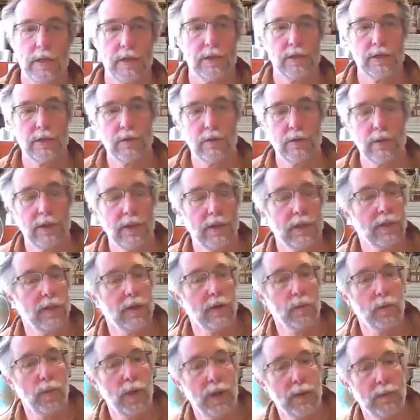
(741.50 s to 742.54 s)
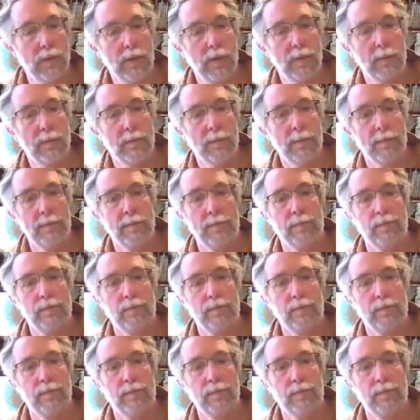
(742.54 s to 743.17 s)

what Kennelly and Stewart did in their paper.